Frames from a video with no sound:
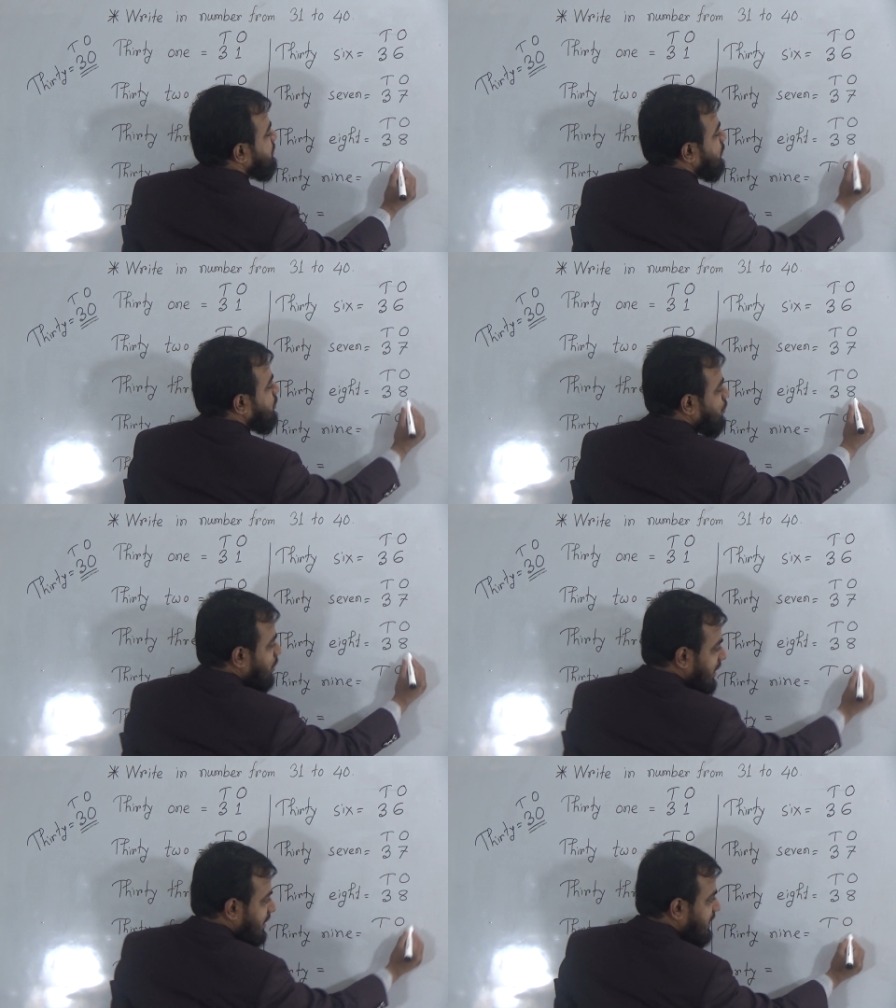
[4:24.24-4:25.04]
position
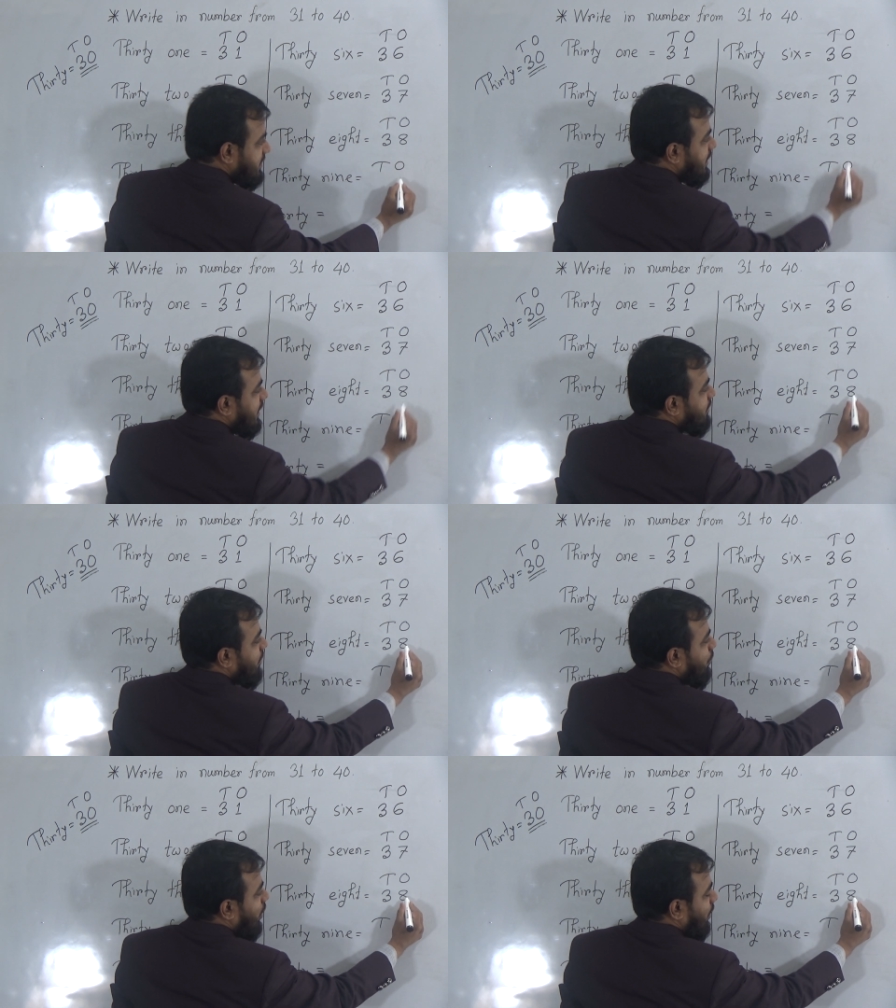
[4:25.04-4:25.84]
will increase again
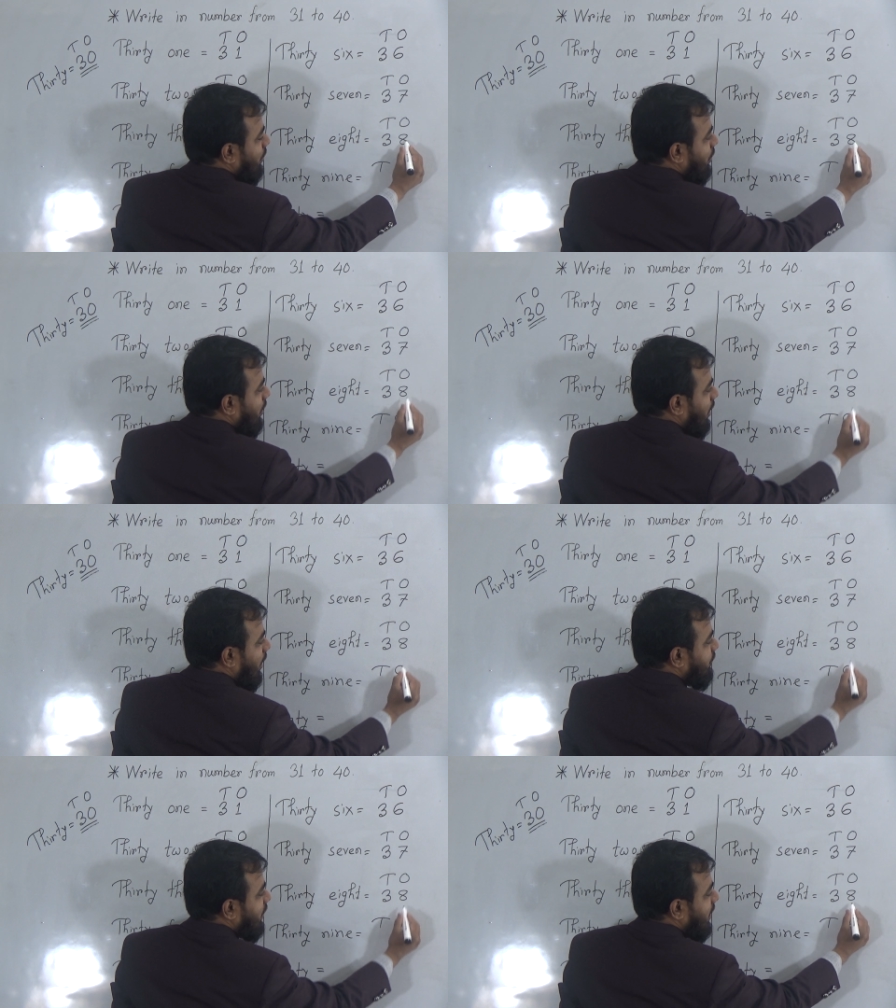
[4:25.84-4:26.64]
by 1.
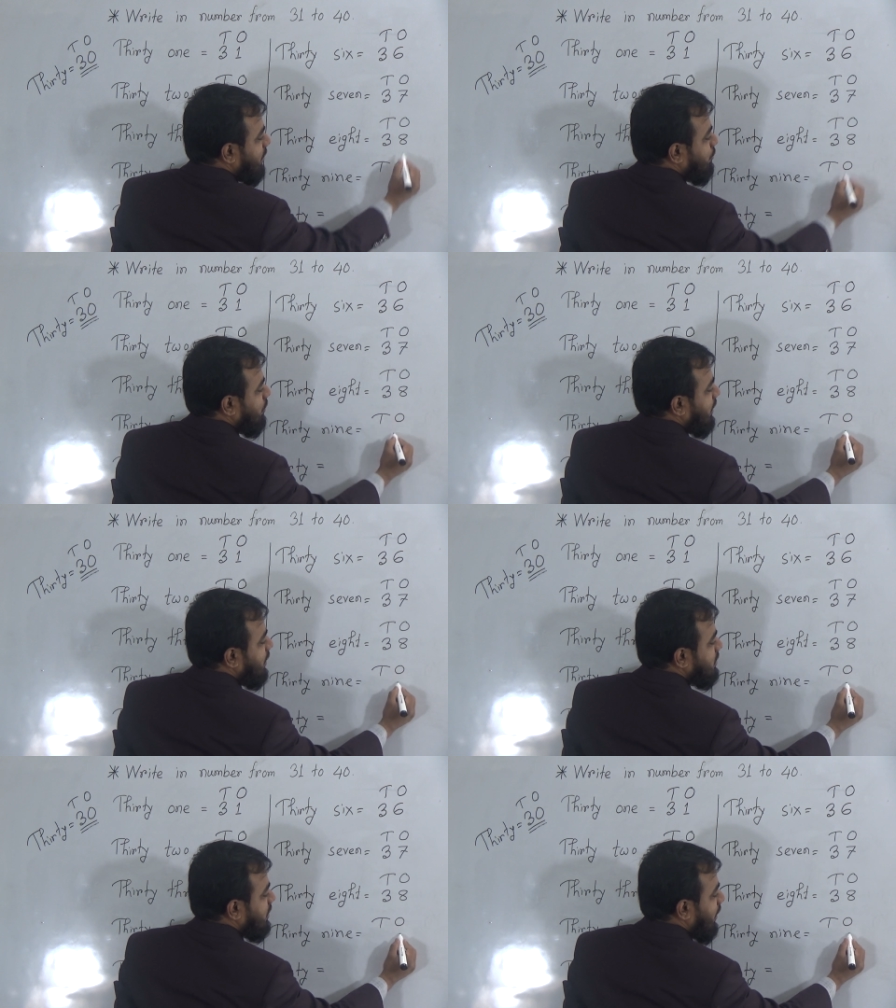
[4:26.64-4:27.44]
After 8 we will
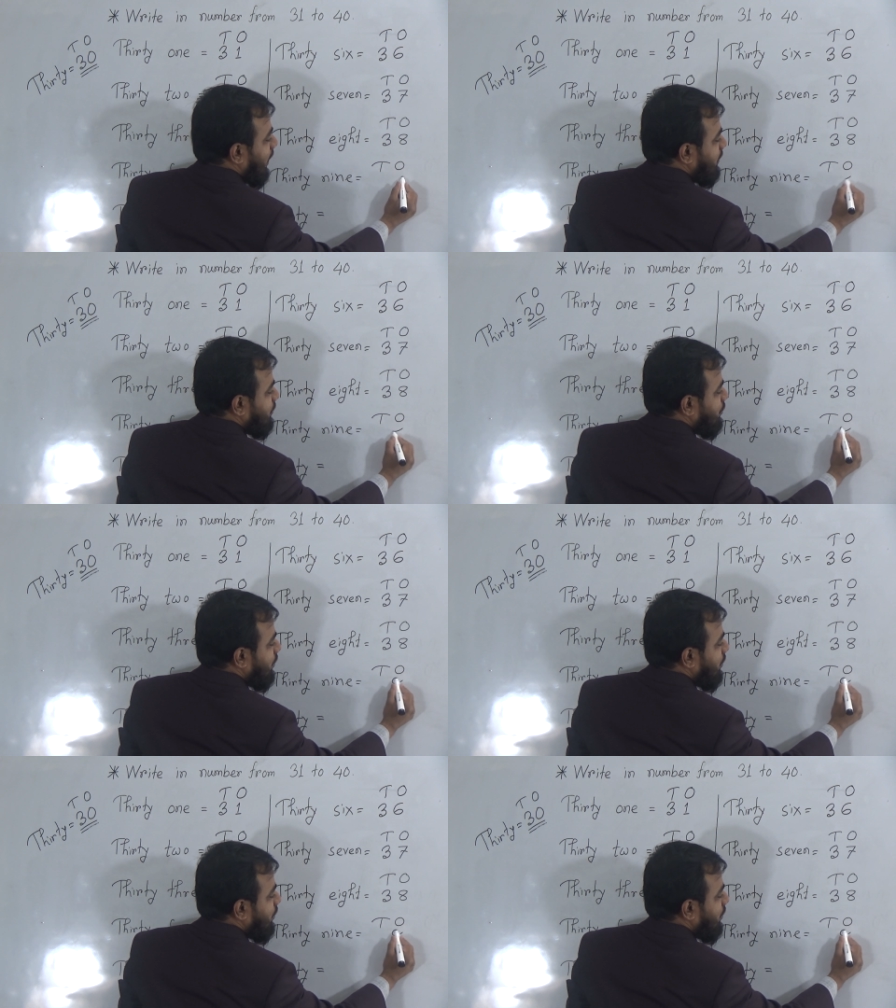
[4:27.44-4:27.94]
get 9. So